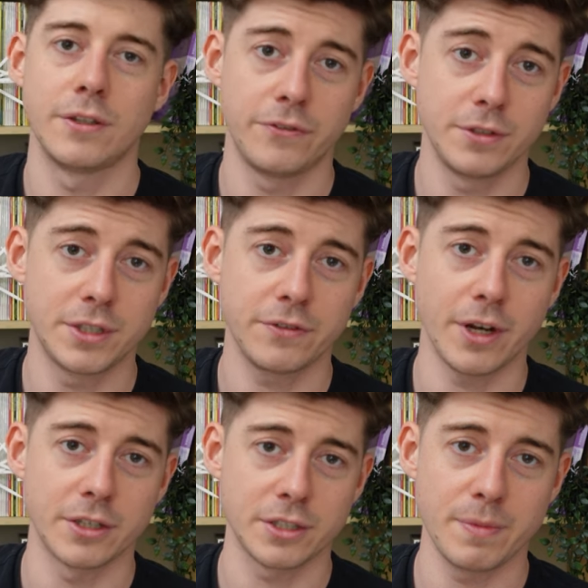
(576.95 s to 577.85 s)
diffusive
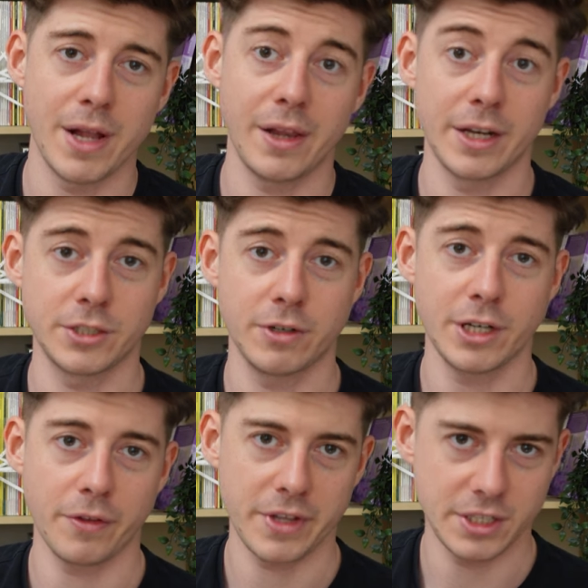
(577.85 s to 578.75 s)
kind of smell, and it's
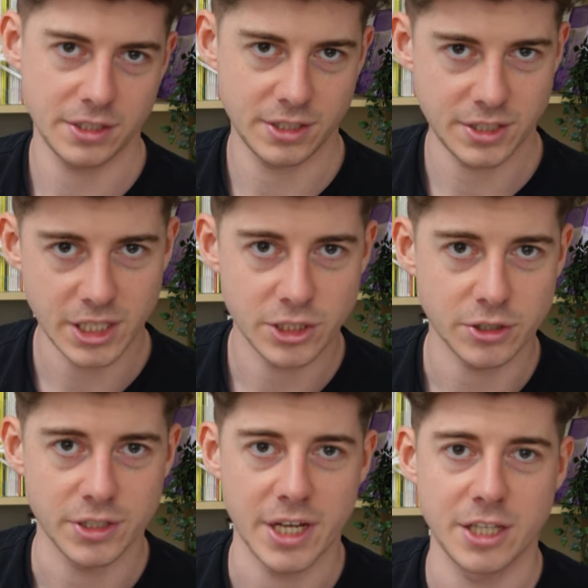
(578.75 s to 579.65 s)
really got these
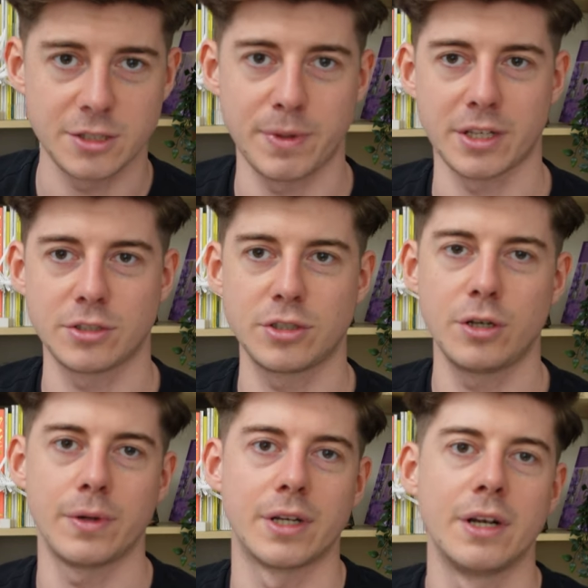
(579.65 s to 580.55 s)
citrus aspects
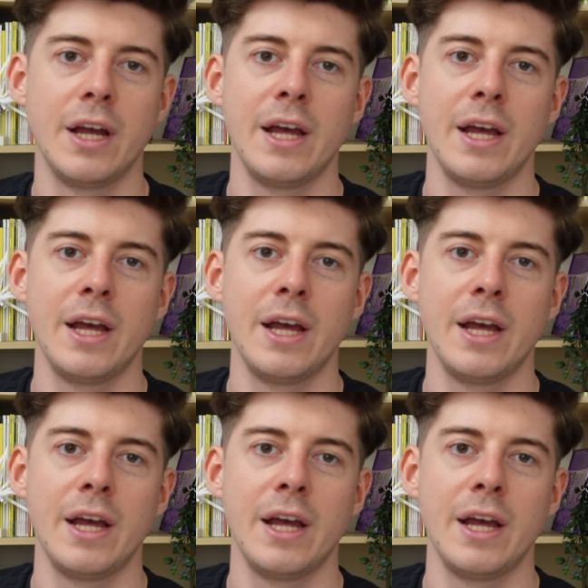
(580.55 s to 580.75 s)
to it.